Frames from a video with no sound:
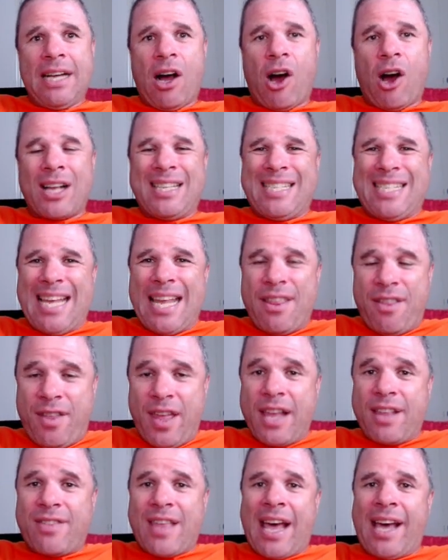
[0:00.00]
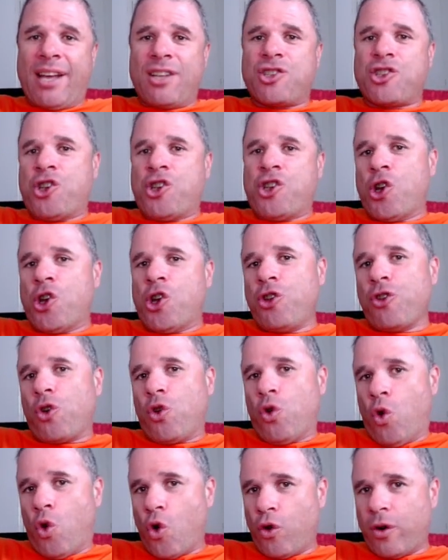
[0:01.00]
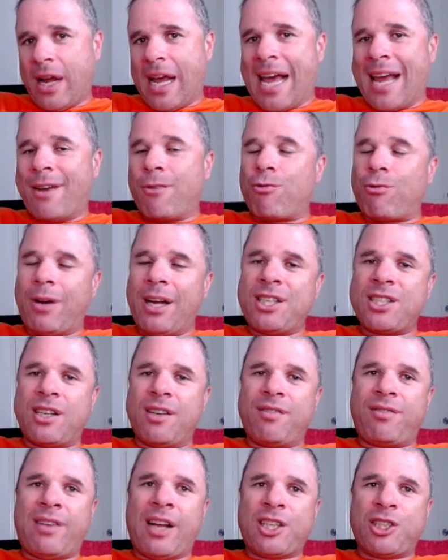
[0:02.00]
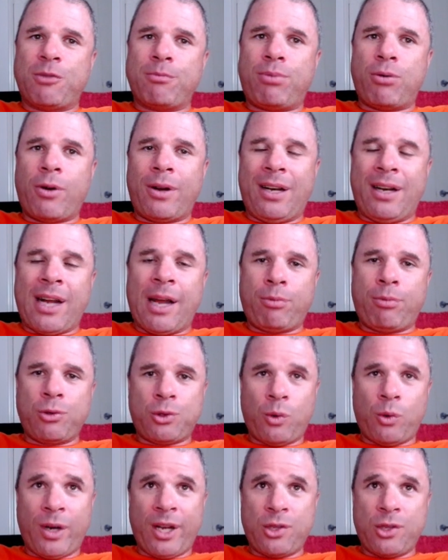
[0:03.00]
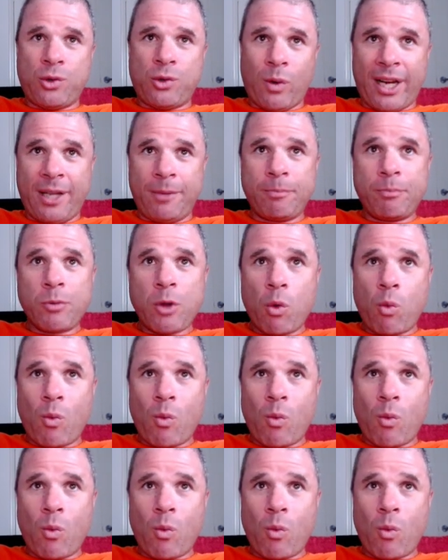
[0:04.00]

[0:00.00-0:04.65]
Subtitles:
I did think they had turned the corner and reached an inflection point in April 2020